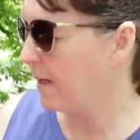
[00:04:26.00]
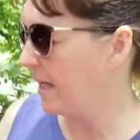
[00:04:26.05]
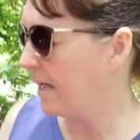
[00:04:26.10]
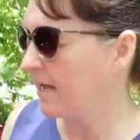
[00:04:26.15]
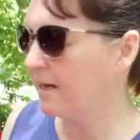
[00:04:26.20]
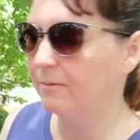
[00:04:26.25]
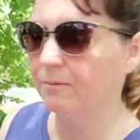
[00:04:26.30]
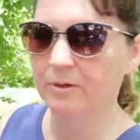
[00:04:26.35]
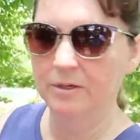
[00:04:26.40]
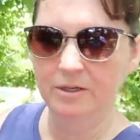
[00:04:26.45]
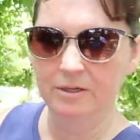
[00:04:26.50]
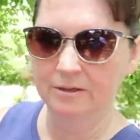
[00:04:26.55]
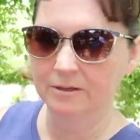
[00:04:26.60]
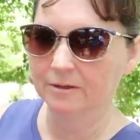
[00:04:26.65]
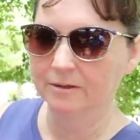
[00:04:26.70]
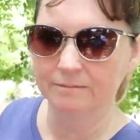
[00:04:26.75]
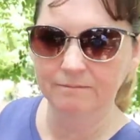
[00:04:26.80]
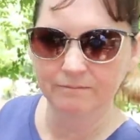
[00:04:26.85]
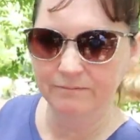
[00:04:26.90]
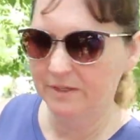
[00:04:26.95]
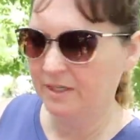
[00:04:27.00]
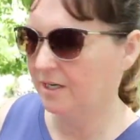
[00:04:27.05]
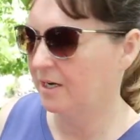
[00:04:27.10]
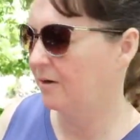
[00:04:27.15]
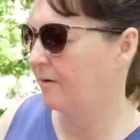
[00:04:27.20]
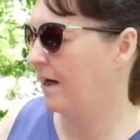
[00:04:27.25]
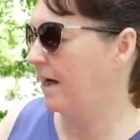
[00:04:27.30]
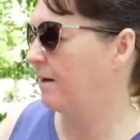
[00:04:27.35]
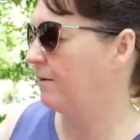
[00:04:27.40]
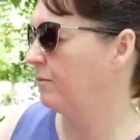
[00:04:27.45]
made when you're, you
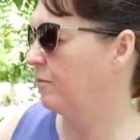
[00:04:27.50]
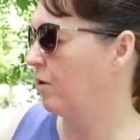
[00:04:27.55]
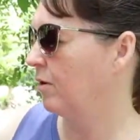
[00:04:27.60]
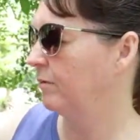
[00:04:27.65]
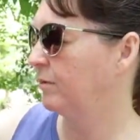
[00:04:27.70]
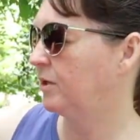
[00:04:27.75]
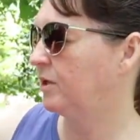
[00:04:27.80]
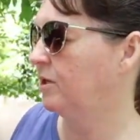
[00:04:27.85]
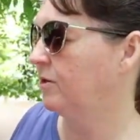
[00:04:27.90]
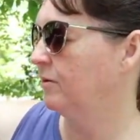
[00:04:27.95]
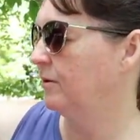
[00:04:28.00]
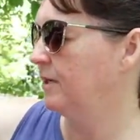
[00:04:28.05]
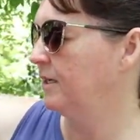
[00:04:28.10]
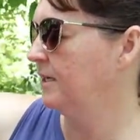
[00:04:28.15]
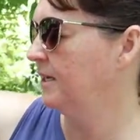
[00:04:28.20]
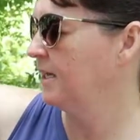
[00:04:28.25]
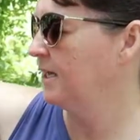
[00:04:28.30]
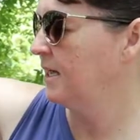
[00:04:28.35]
know, out barbecuing.